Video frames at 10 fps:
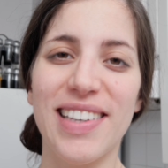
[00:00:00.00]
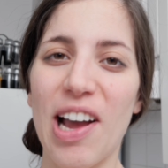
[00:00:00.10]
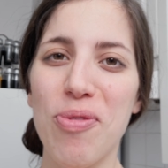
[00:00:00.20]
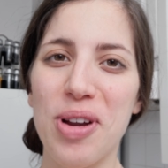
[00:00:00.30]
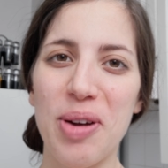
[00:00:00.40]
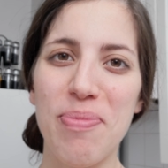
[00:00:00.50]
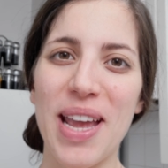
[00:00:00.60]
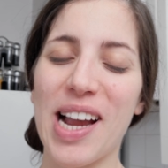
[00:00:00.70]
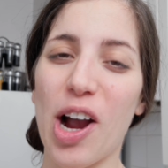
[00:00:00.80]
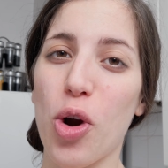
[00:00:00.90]
Now I'm gonna
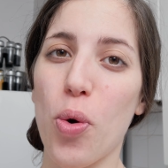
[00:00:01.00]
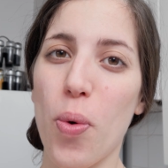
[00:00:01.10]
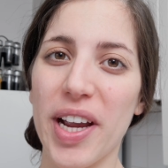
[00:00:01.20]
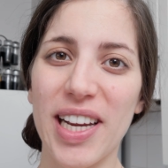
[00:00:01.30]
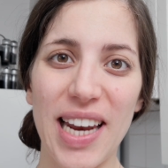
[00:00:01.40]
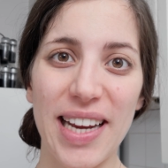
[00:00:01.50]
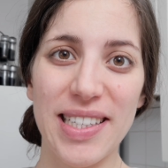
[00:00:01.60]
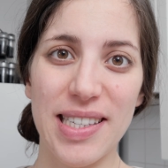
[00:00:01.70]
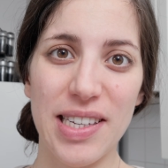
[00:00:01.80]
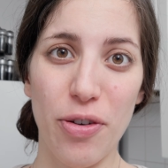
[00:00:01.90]
make a quick
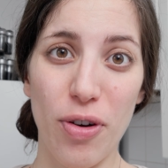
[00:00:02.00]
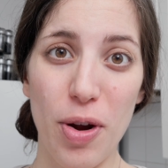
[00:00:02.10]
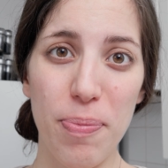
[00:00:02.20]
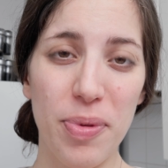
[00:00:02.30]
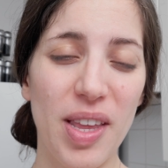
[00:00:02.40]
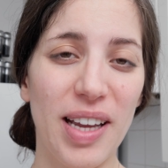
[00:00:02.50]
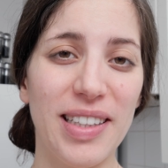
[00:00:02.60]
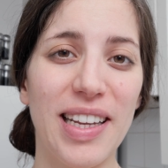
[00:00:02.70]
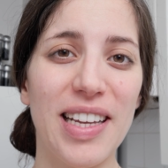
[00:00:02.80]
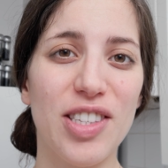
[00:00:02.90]
light syrup
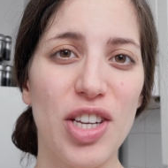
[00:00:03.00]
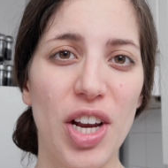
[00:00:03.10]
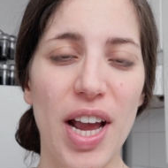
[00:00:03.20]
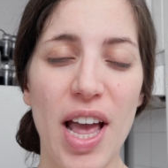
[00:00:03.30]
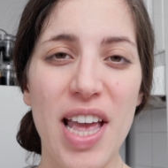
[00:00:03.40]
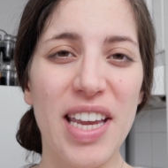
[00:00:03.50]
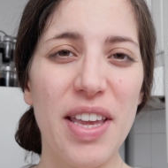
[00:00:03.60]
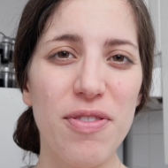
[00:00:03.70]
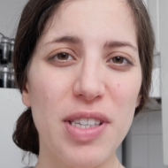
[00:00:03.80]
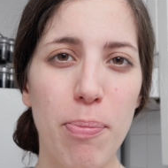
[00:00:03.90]
that it's gonna
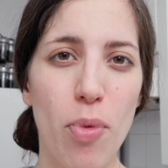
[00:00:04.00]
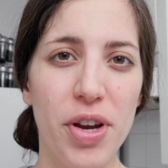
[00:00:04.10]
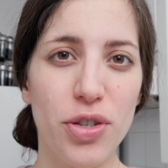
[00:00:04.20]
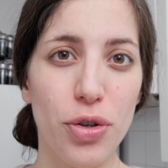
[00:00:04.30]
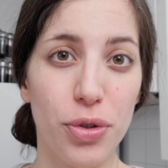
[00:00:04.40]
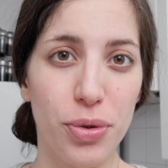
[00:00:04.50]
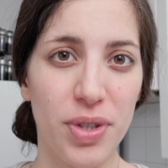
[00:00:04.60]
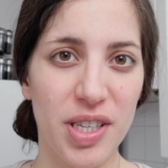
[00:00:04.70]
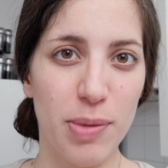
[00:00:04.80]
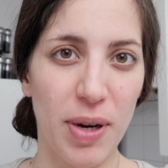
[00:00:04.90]
give some moisture
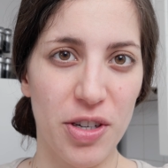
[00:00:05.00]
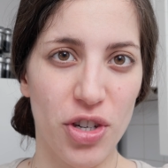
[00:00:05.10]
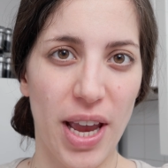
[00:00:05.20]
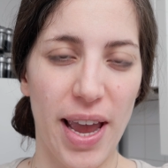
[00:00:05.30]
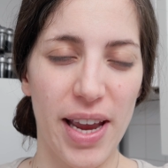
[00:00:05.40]
to the sponge